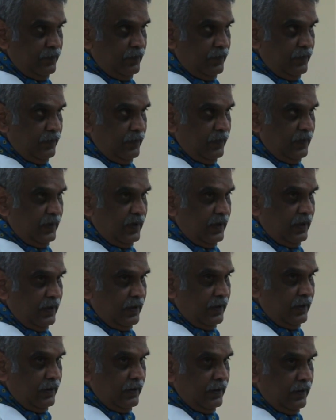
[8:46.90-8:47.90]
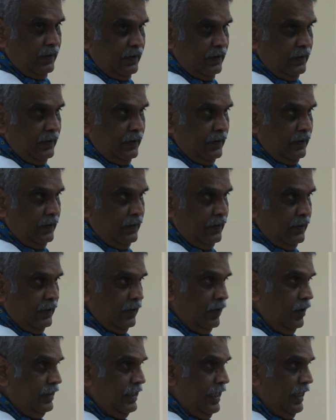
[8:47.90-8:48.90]
Why not 90 words?
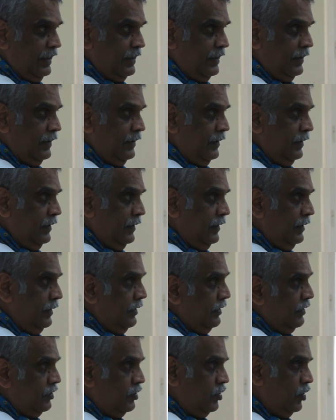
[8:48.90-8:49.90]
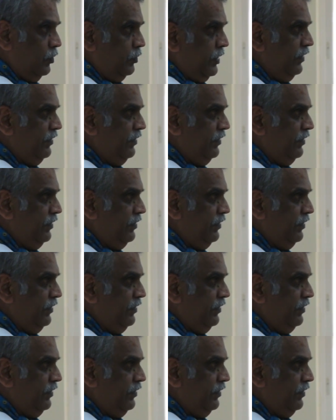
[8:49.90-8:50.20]
Why not 100 words?